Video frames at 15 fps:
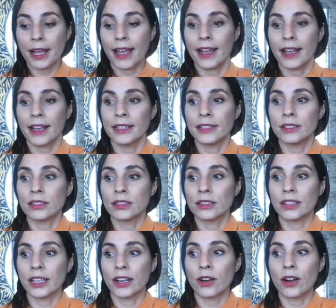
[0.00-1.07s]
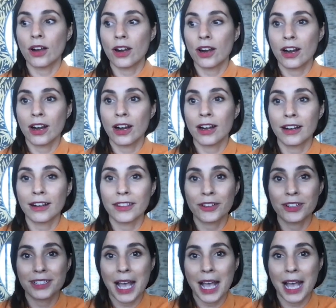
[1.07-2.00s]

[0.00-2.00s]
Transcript: and there are there is